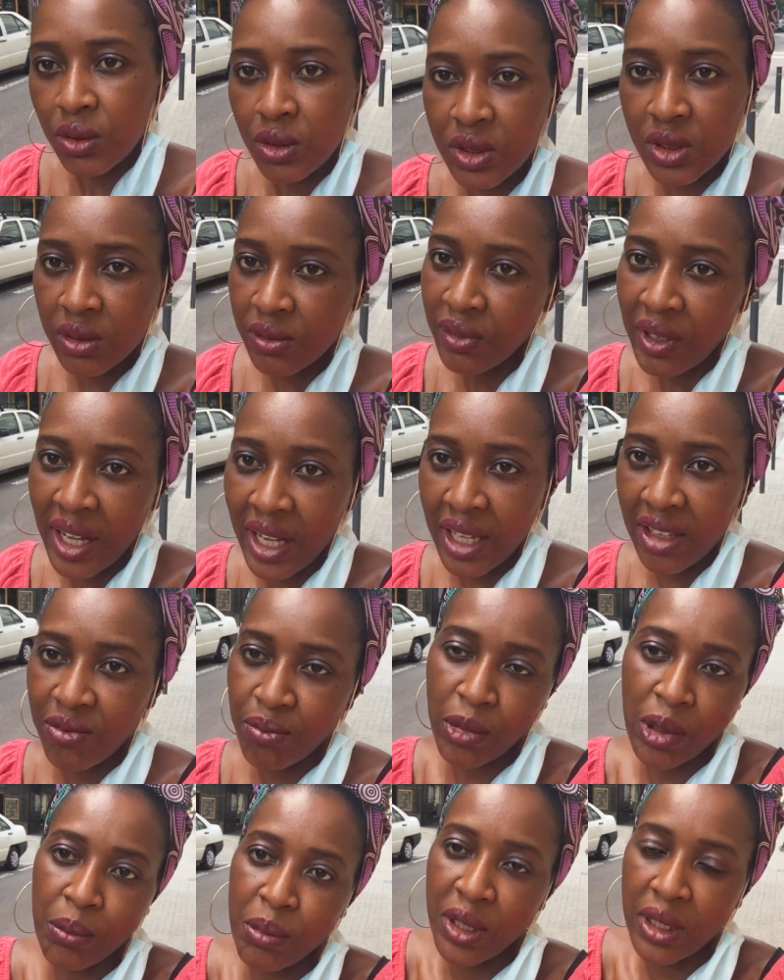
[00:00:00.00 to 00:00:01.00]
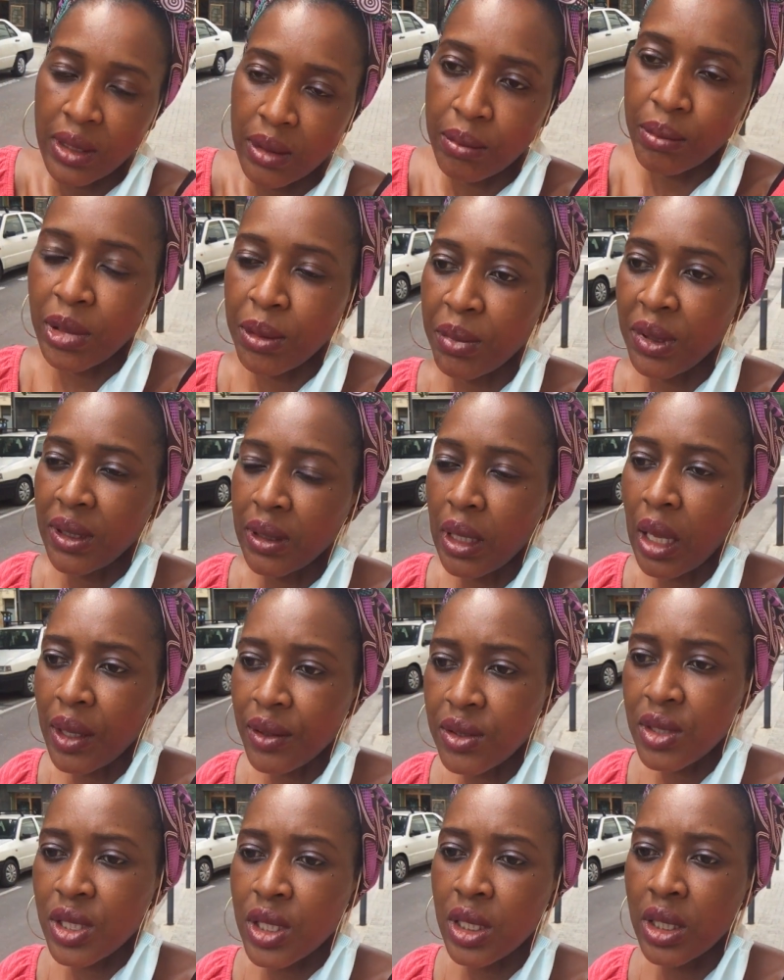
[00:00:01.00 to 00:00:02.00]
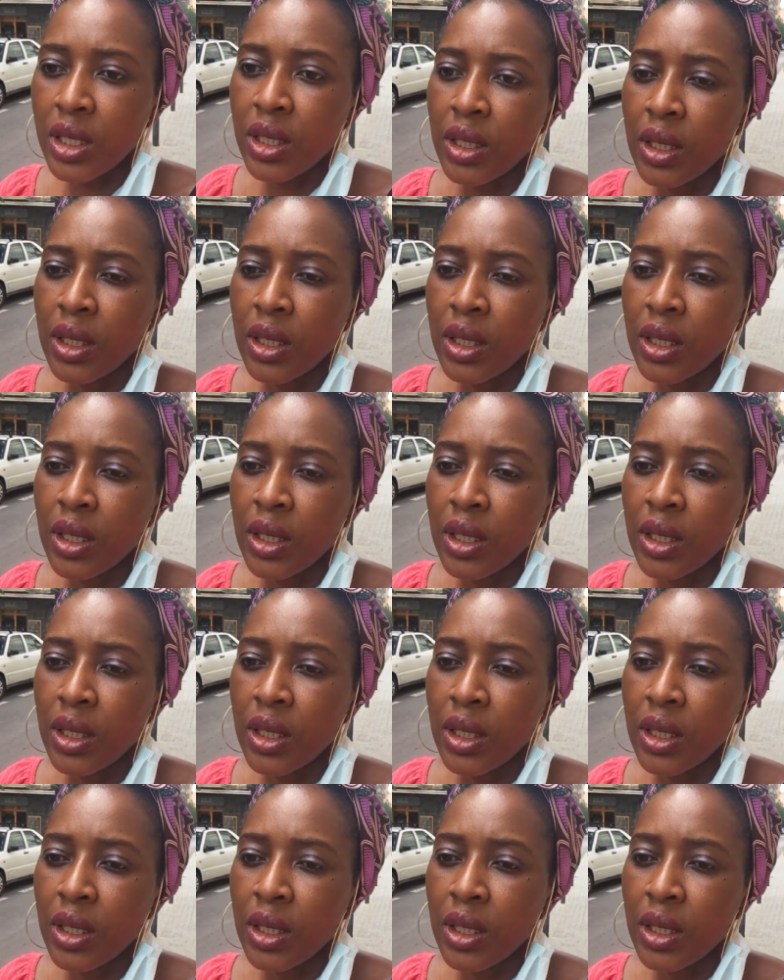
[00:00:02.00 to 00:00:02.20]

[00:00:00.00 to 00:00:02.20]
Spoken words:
survive, maybe not.